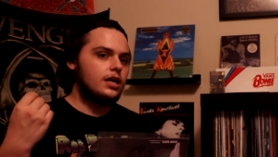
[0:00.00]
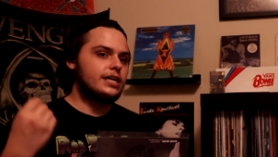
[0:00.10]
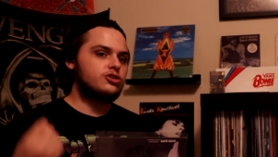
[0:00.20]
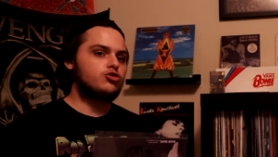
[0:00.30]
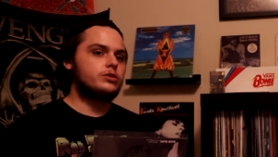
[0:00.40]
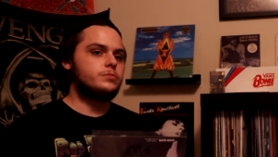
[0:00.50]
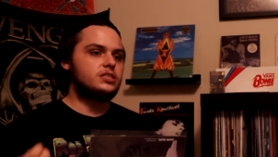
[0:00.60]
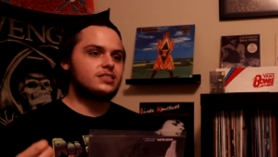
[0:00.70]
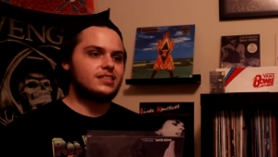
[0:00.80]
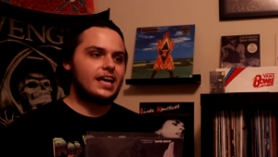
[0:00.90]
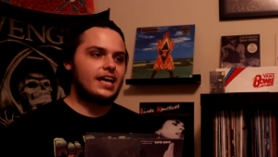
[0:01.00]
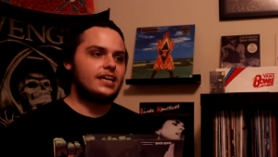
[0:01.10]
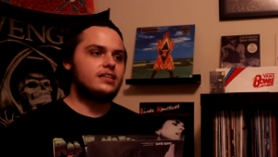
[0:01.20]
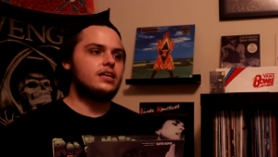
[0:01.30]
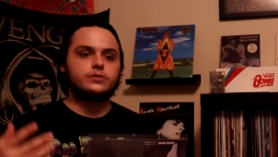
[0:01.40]
extremely
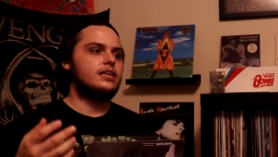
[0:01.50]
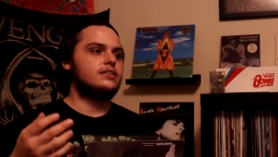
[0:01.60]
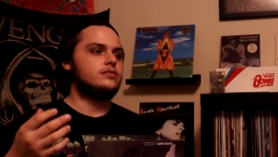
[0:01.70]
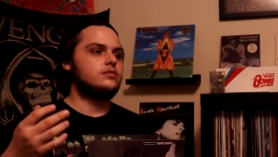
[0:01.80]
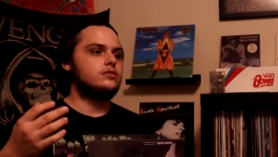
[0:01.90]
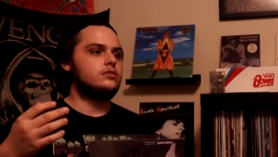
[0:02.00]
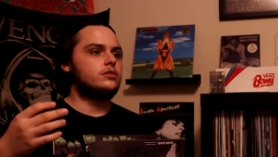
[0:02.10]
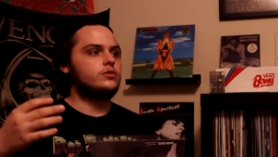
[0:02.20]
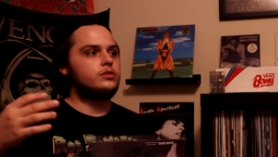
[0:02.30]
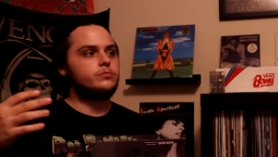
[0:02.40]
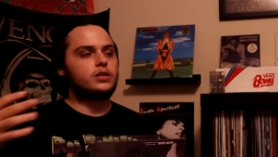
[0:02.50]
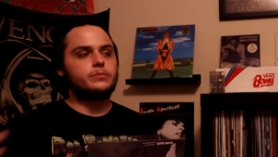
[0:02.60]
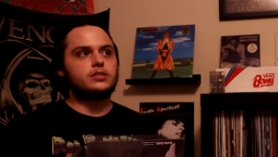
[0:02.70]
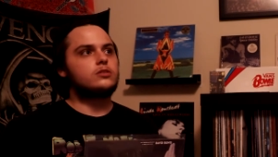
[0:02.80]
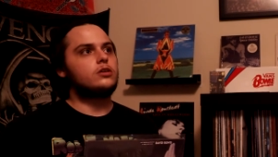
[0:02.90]
sad and, him
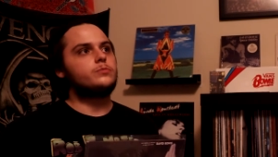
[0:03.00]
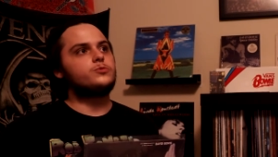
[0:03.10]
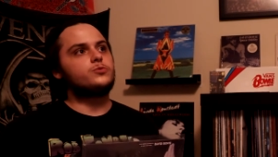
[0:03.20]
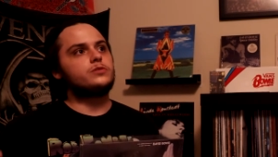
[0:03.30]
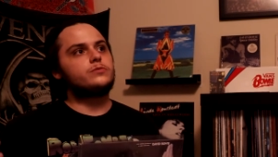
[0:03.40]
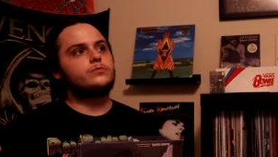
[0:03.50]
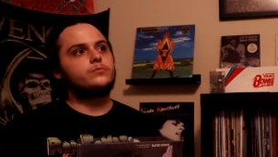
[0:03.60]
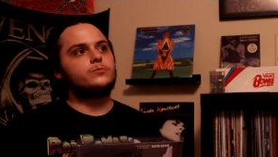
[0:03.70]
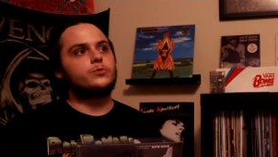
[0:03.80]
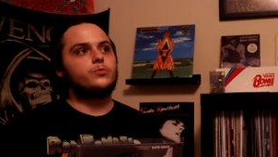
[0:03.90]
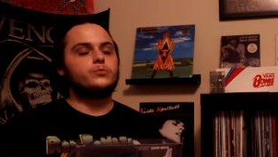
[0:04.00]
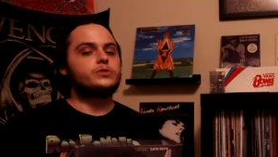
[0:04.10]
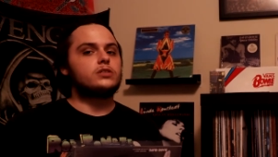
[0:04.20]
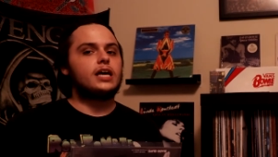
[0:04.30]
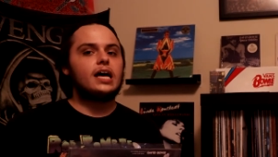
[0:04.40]
coming to terms with what was
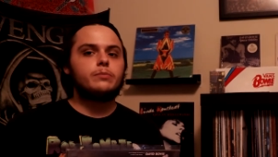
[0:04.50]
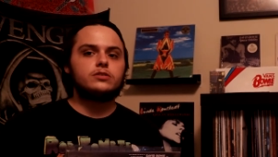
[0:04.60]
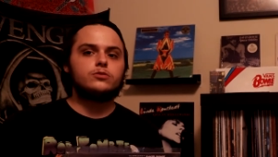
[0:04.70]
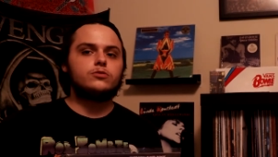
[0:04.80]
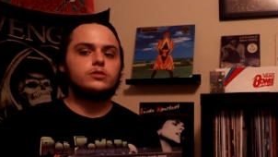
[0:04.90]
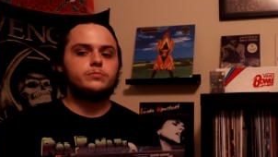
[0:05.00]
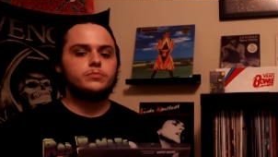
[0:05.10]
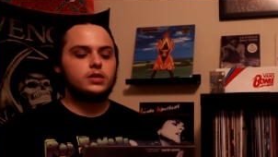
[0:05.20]
going to happen to him.